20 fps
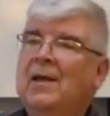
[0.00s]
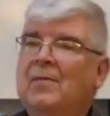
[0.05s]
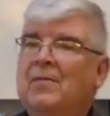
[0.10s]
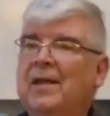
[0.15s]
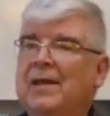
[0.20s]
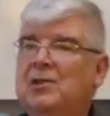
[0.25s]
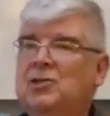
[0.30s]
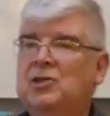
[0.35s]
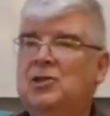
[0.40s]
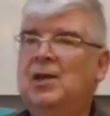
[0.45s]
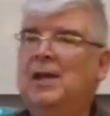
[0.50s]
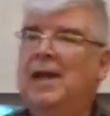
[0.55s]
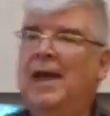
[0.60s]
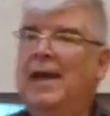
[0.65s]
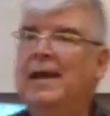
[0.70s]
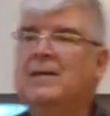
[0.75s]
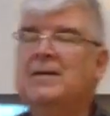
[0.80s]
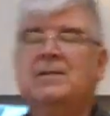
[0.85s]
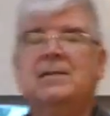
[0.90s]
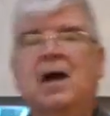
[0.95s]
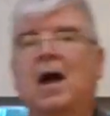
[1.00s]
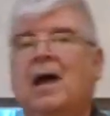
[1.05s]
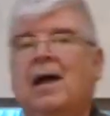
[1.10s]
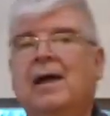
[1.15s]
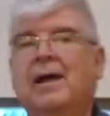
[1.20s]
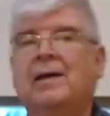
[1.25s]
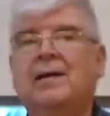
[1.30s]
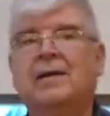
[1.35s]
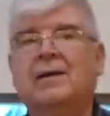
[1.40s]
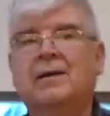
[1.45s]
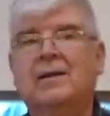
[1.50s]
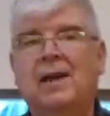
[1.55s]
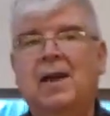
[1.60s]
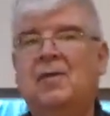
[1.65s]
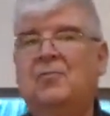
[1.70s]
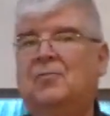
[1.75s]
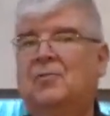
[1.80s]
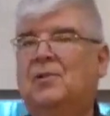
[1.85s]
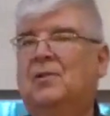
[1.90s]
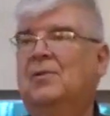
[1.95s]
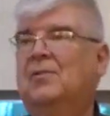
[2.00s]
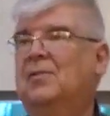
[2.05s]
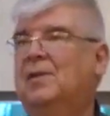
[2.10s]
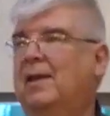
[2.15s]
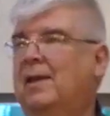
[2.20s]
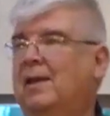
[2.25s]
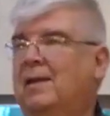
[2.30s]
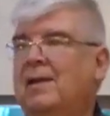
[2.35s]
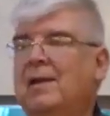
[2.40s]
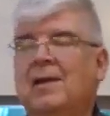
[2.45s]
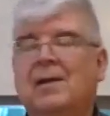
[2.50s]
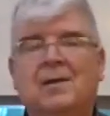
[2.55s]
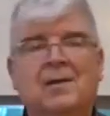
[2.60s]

that she had died and left the, the